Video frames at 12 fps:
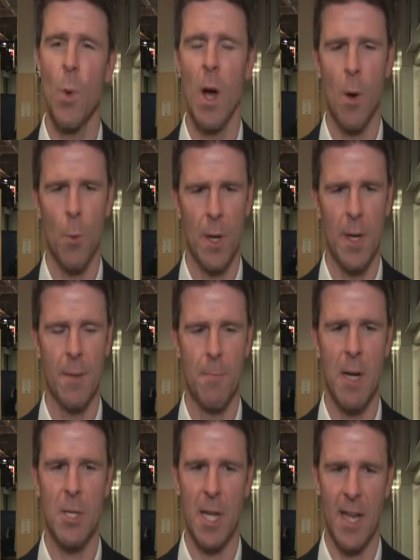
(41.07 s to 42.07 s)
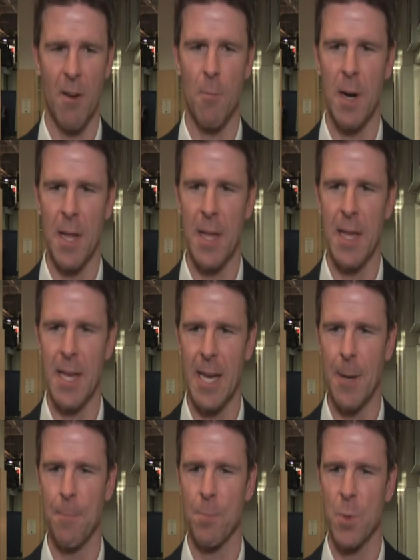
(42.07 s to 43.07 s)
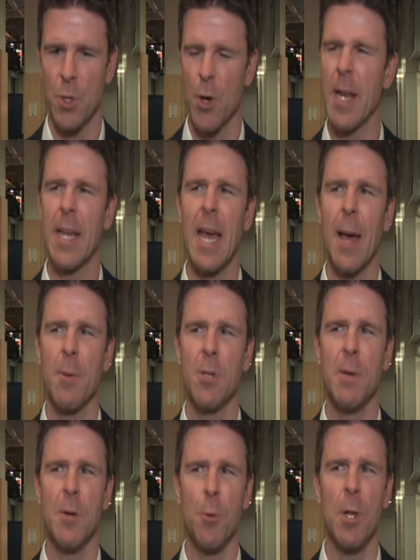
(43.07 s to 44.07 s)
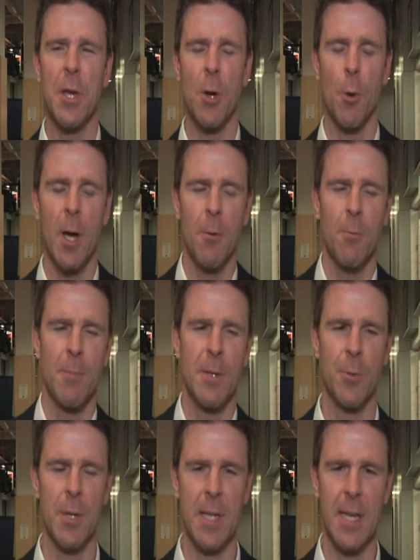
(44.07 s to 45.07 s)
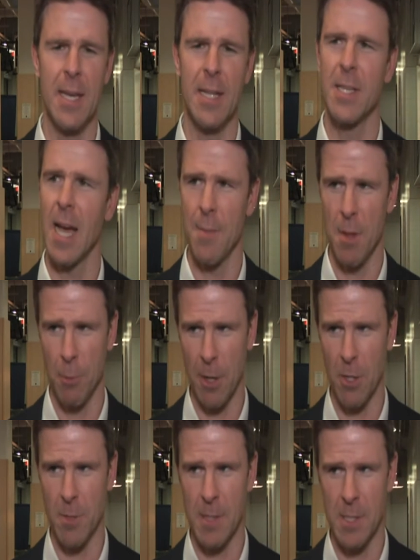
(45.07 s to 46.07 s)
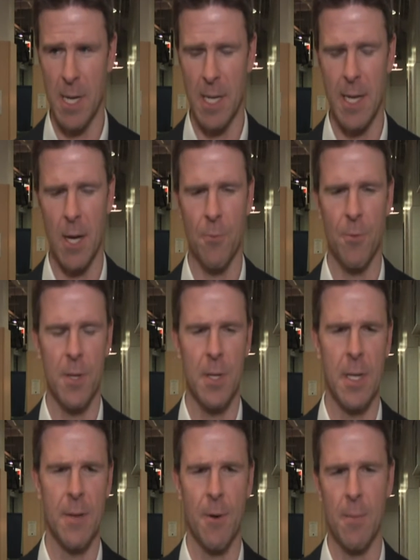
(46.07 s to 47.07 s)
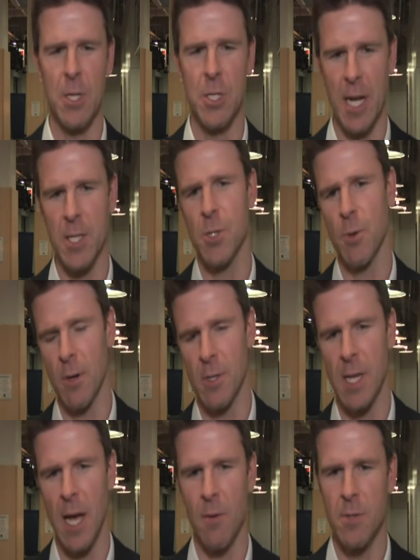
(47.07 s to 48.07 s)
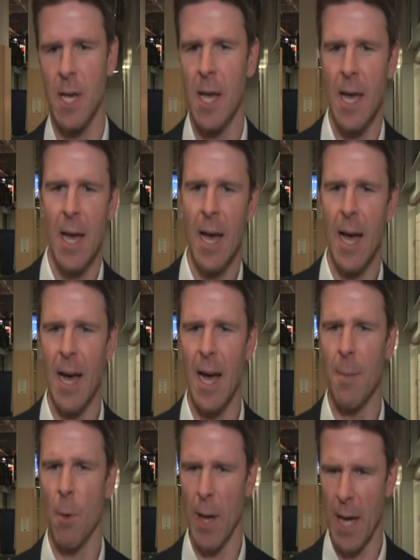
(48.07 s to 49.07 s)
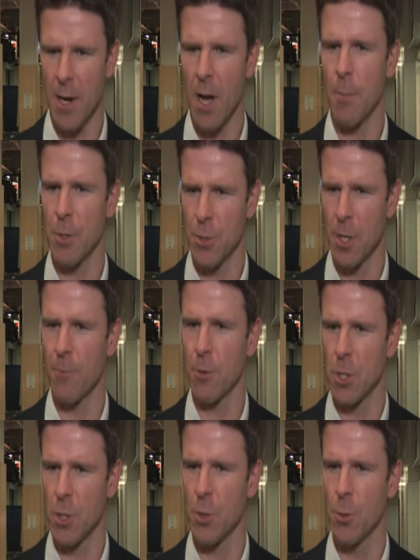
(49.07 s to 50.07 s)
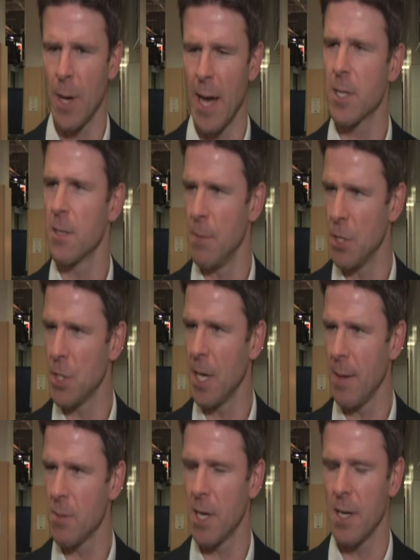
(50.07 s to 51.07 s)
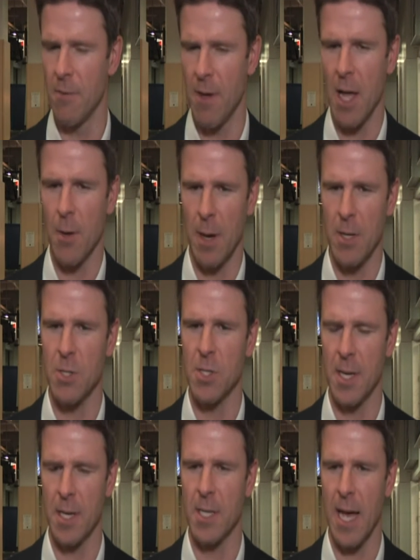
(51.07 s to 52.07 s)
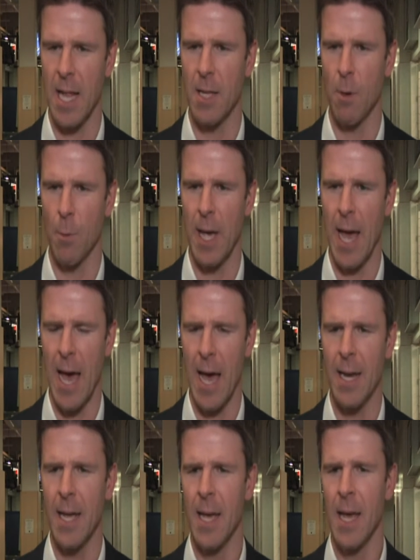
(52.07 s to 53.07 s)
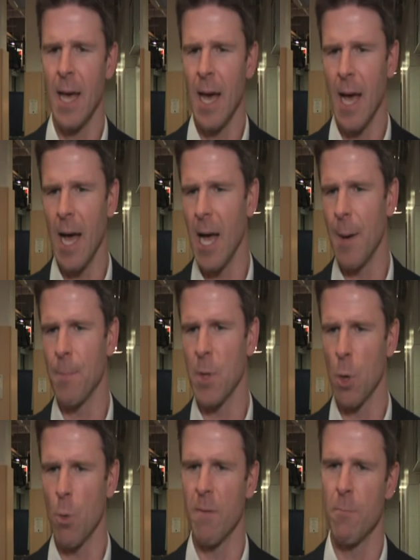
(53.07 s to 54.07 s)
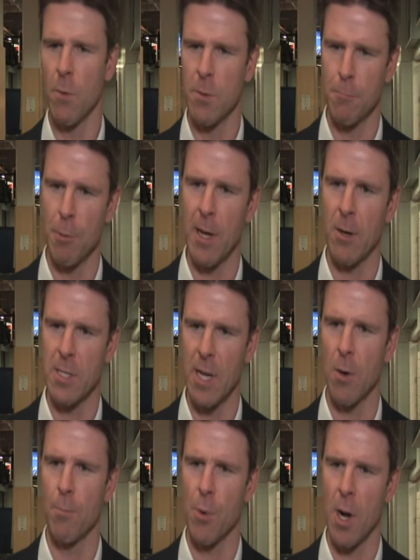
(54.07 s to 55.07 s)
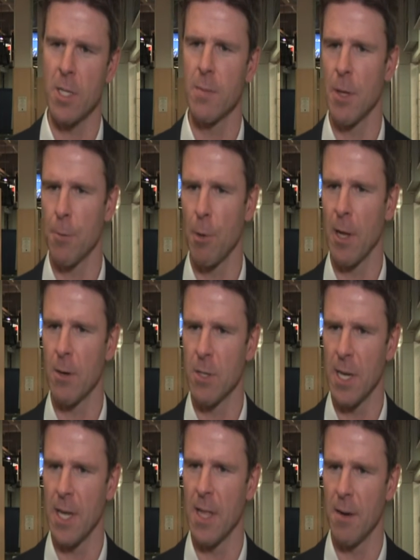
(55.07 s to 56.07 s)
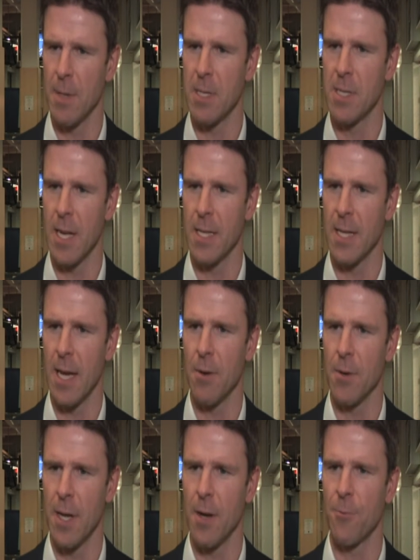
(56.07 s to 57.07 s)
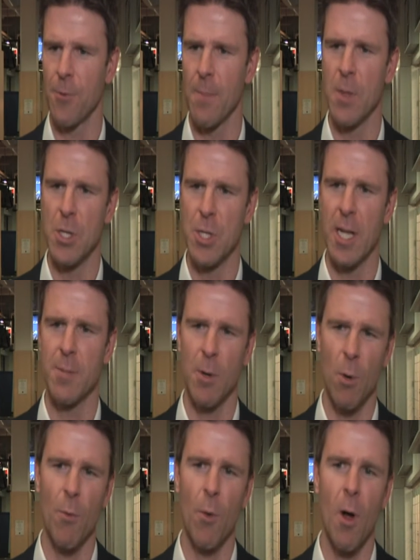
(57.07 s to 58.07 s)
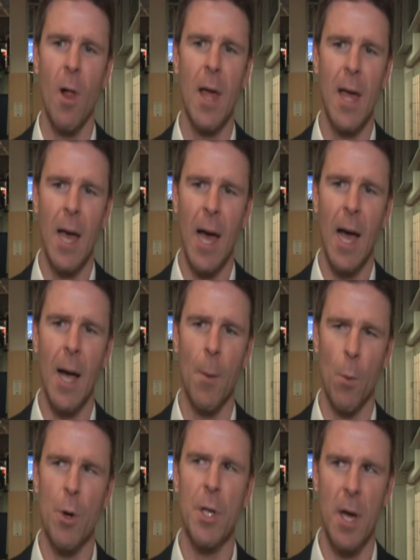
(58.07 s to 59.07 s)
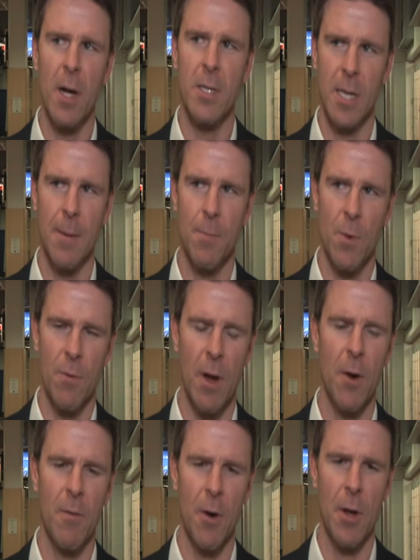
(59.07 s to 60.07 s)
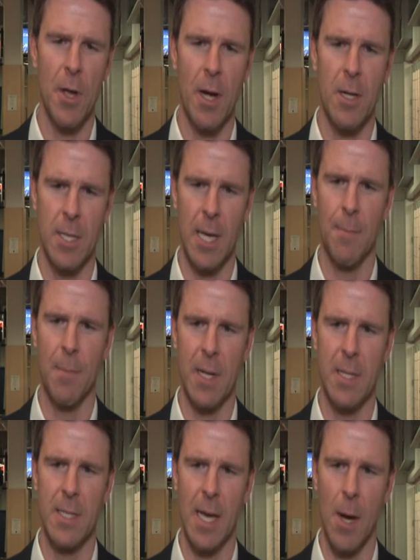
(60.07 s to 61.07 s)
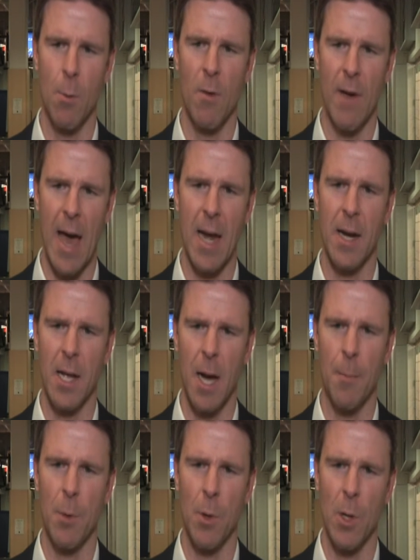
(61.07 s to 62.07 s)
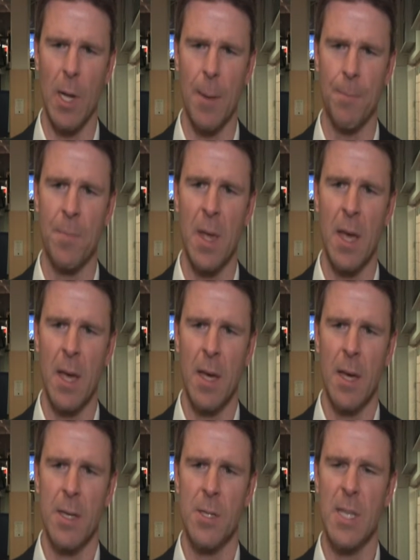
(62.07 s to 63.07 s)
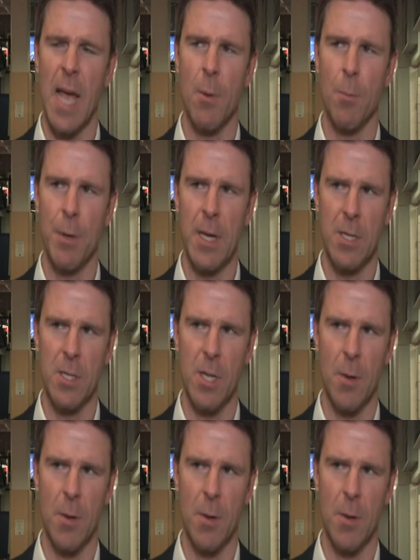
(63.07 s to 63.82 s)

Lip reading: Well, we, much like everybody, the training camp has been really quick between the time the players have been sent down from the Jets to ourselves. But we had an opportunity for two exhibition games to get an evaluation, see exactly what we had. We've moved some players out, brought some other players in that have been sent down from the Jets. But overall, we're a young team, a very, very young team, but we've added a couple stable pieces.